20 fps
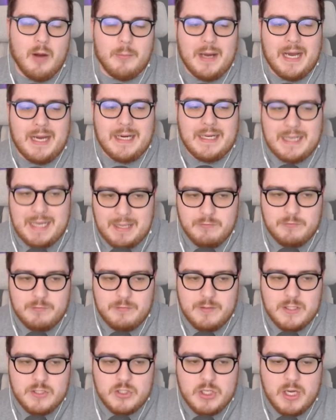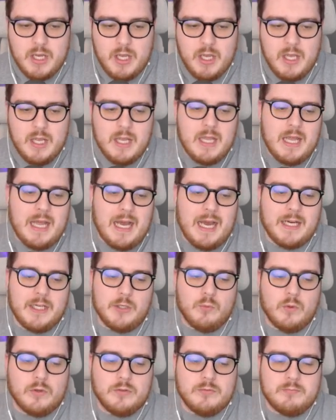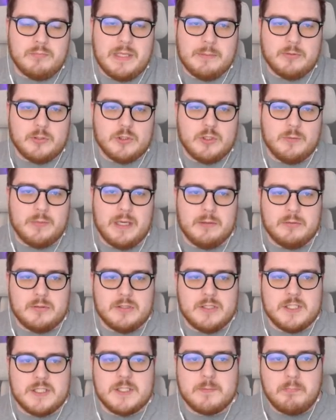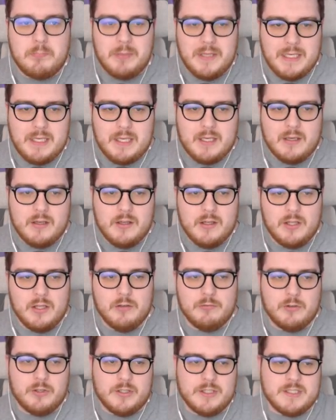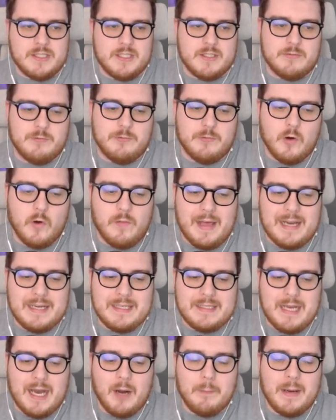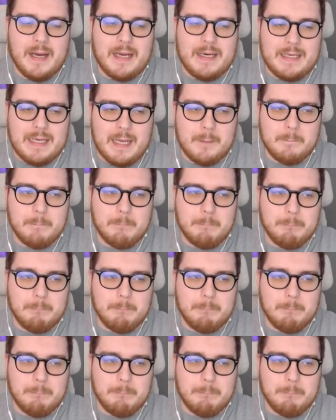by name feature and you want people to be able to speak the voices for that dial by name.